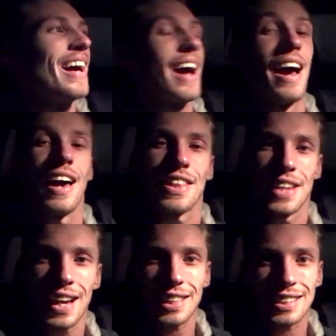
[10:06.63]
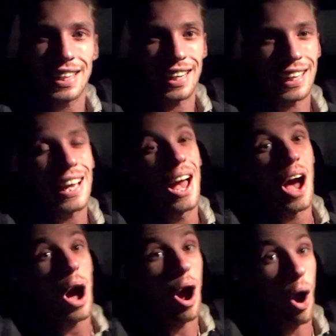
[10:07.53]
The next thing,
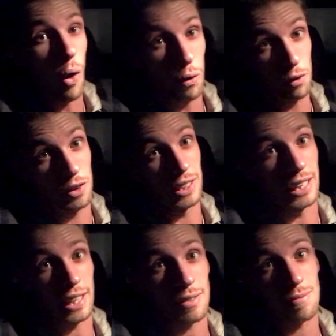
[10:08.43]
hopefully